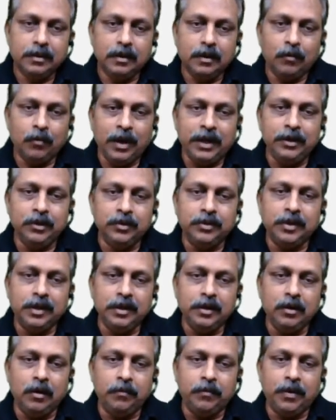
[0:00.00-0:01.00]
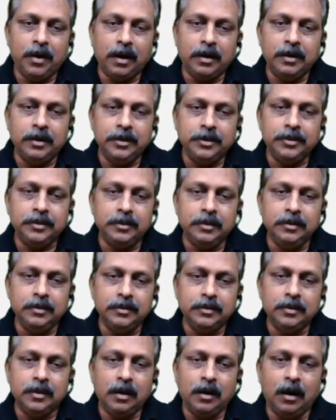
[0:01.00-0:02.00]
When you think of
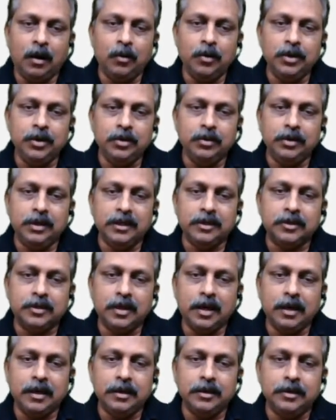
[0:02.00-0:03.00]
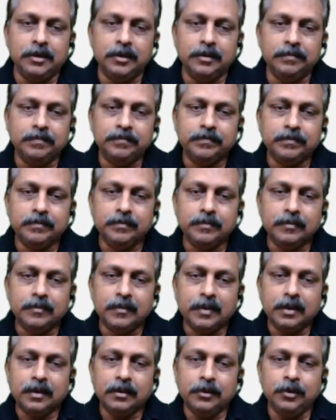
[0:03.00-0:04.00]
conditionals, how do you decide?
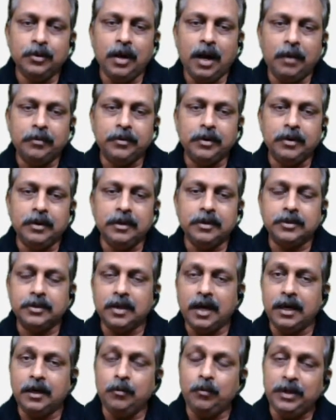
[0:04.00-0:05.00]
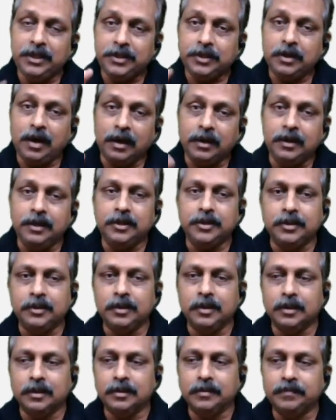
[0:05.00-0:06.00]
You have to decide which
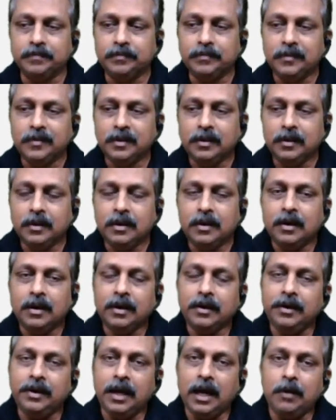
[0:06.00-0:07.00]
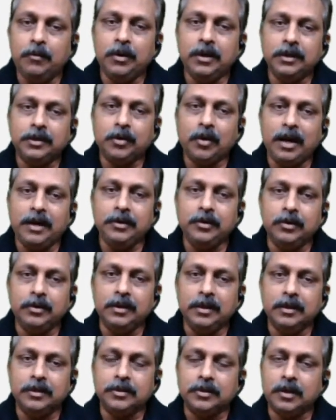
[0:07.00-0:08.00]
conditional. Never try to
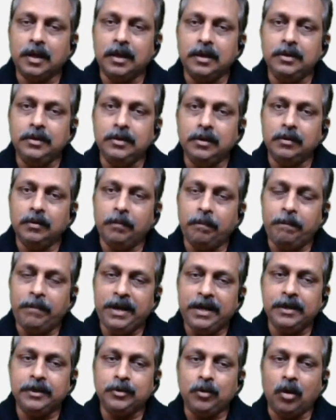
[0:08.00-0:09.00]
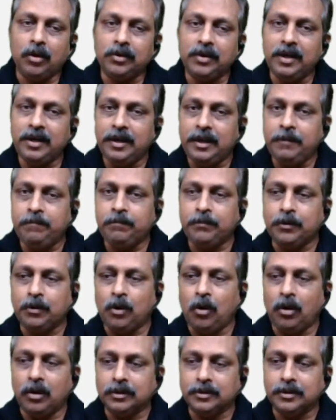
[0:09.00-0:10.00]
decide based on the if
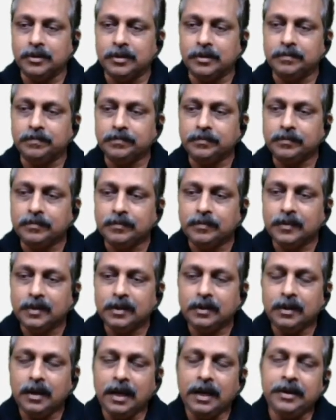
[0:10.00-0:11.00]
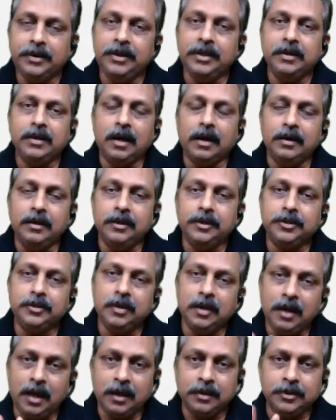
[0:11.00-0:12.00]
clause. Any conditional
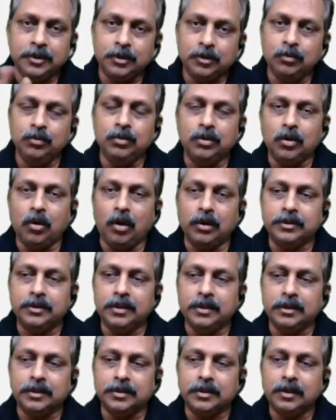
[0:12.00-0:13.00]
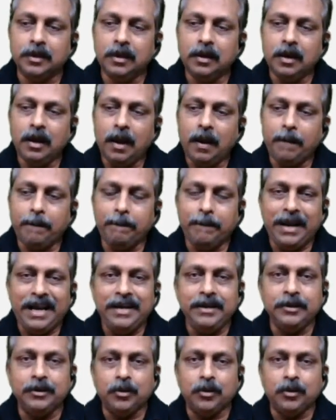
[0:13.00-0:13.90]
has two clauses, main